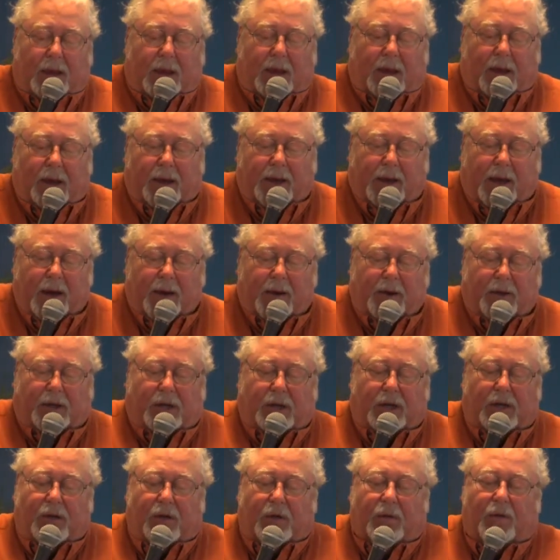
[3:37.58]
I
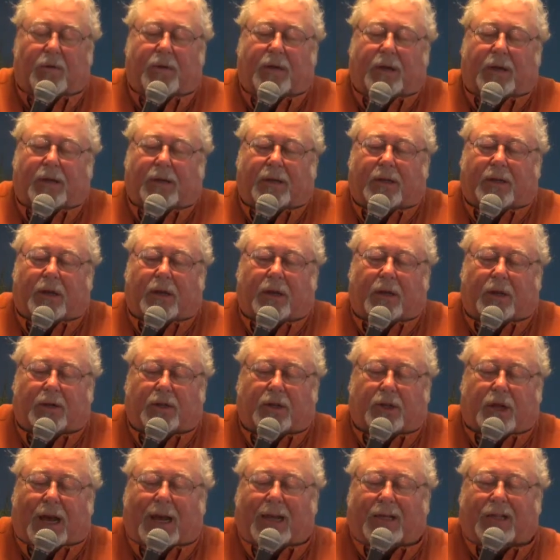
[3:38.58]
guarantee you that uh,
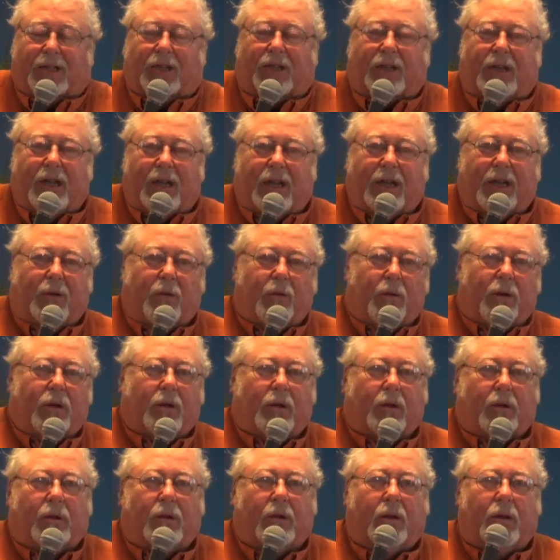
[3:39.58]
chastening
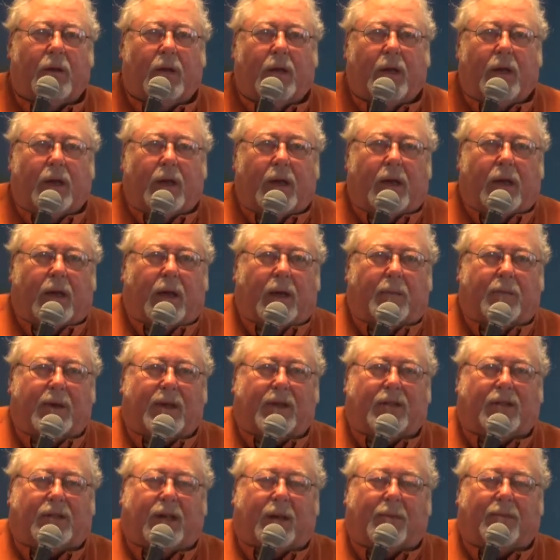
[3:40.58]
will
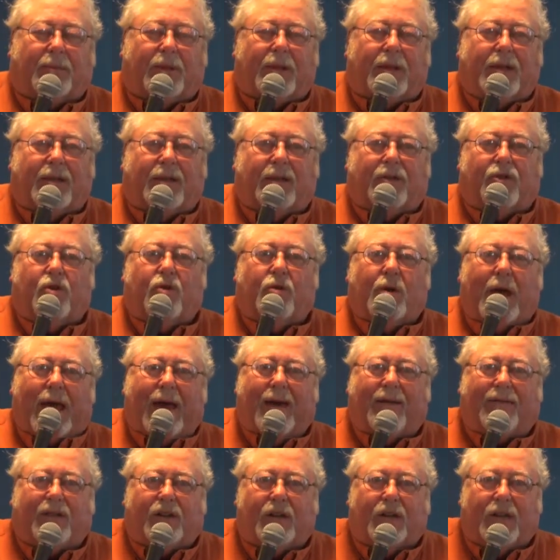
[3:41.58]
be something that you
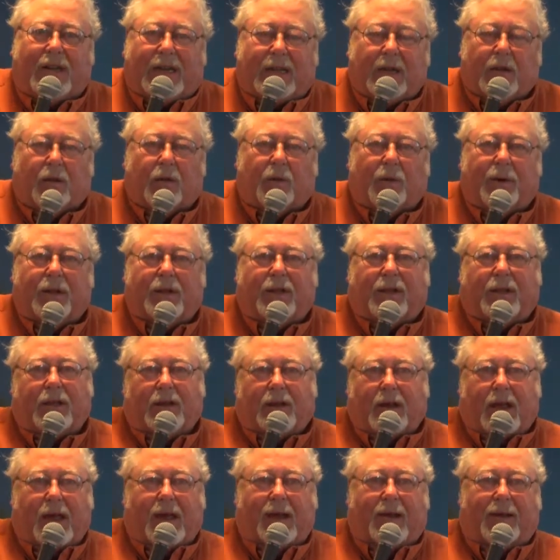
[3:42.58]
have to deal with
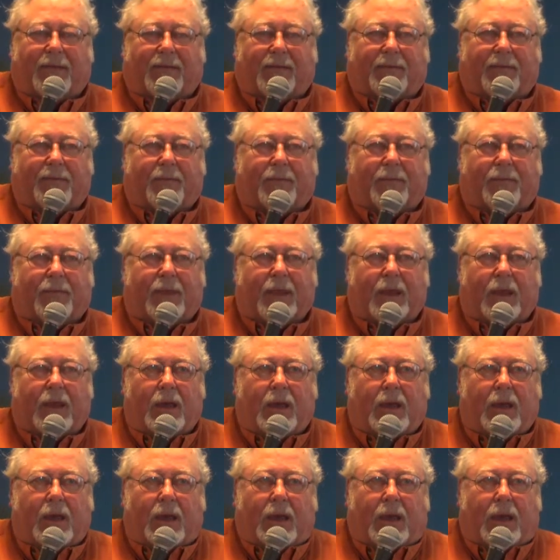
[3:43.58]
in life.
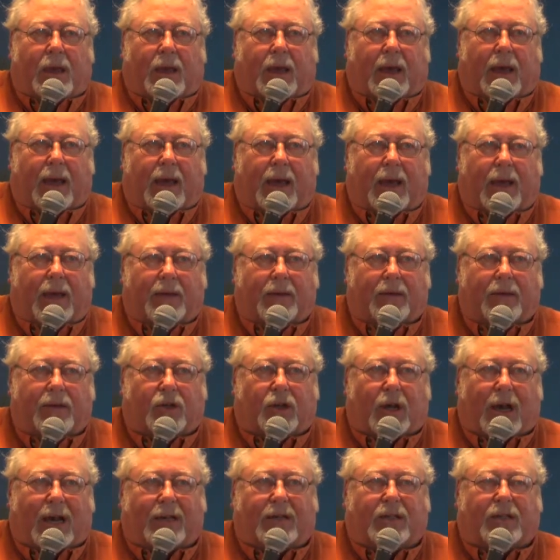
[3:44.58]
And
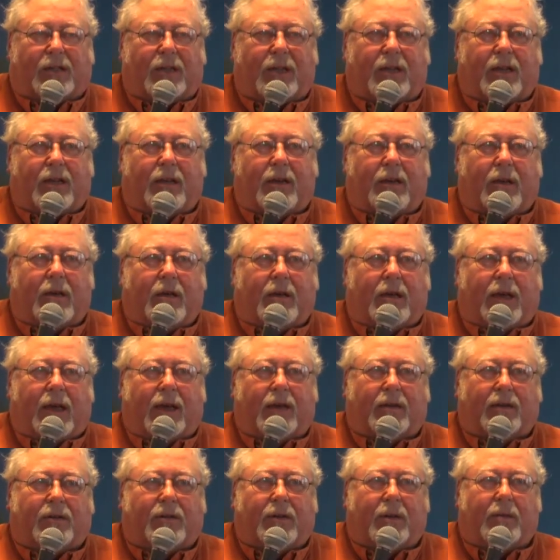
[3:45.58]
chastening,
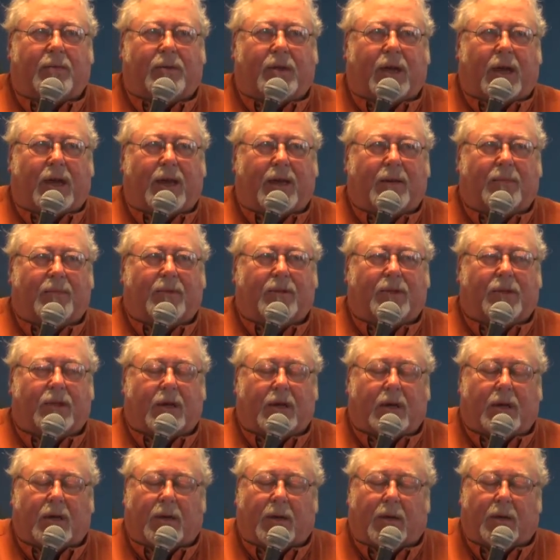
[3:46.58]
and sometimes
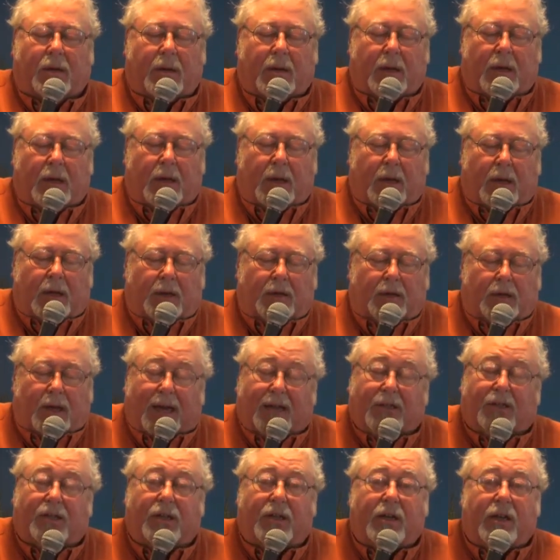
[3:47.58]
uh,
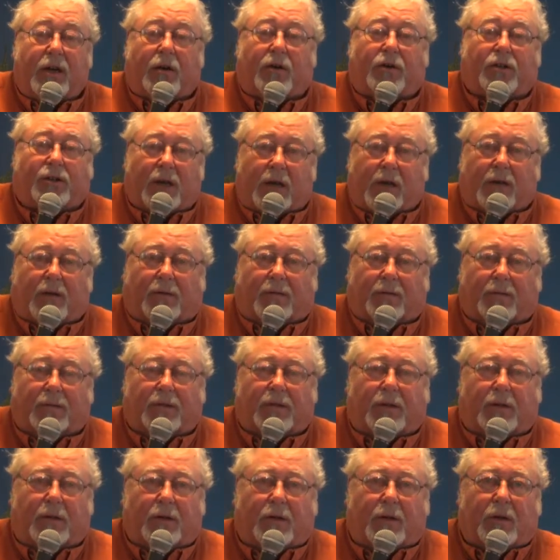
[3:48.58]
chastening
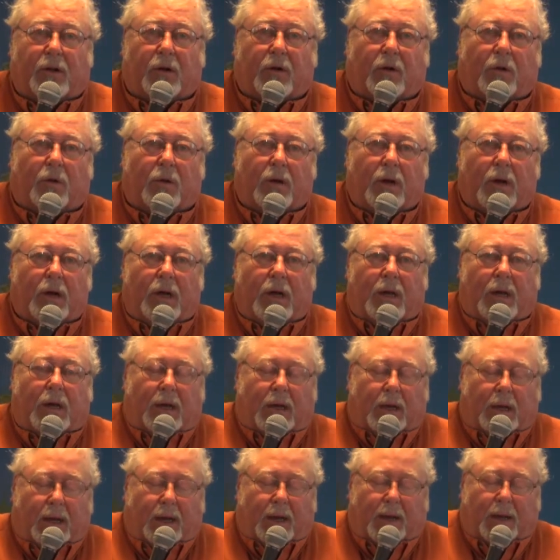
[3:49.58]
ourselves. You know,
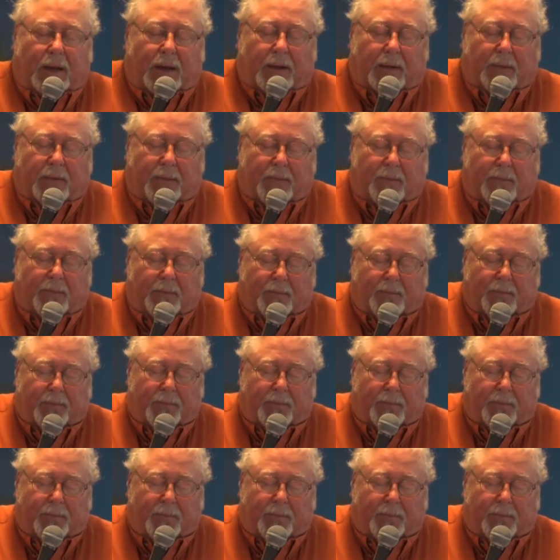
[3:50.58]
um,